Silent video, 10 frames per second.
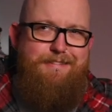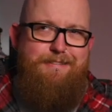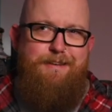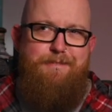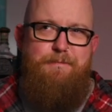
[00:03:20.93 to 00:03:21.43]

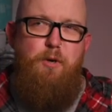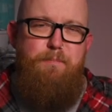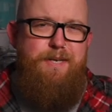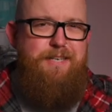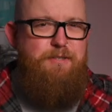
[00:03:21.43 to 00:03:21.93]
that
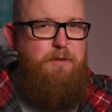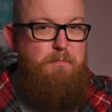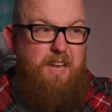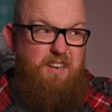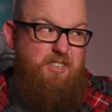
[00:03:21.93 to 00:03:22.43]
companies that
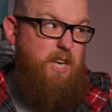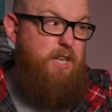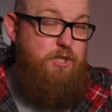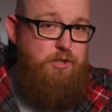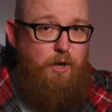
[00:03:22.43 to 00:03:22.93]
make
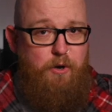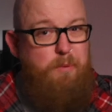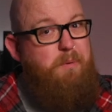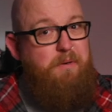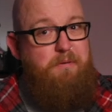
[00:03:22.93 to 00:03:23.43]
dish
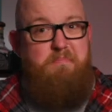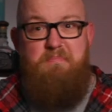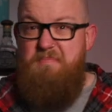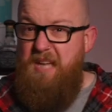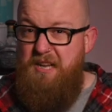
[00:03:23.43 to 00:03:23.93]
soap and
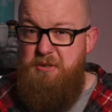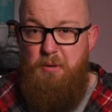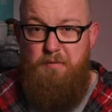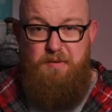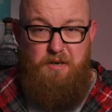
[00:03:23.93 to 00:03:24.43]
that
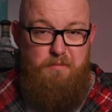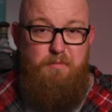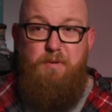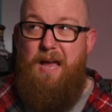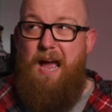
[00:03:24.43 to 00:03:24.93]
sort of, you know,
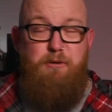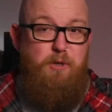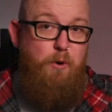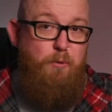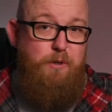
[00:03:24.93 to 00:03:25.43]

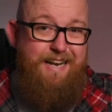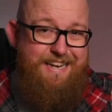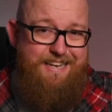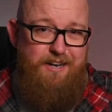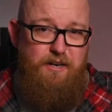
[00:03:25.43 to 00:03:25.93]
household
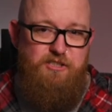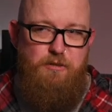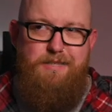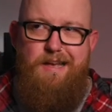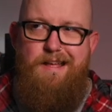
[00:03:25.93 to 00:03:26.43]
cleaning
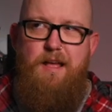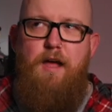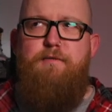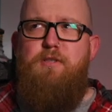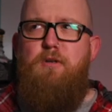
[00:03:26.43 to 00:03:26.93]
items
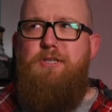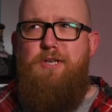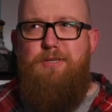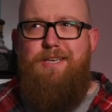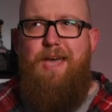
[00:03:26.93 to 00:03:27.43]
have started
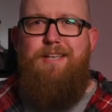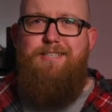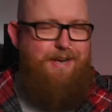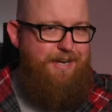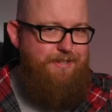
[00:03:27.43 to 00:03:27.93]
using
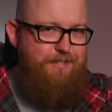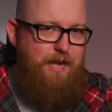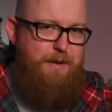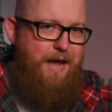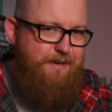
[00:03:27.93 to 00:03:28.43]
exactly the
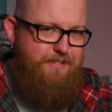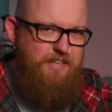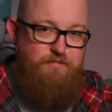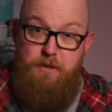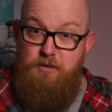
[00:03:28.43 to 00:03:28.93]
same
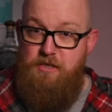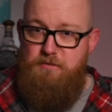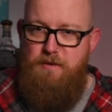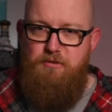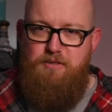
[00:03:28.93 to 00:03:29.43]
additive because it
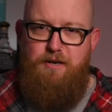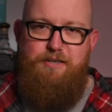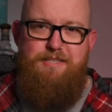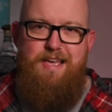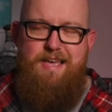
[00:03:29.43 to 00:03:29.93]
smells nice.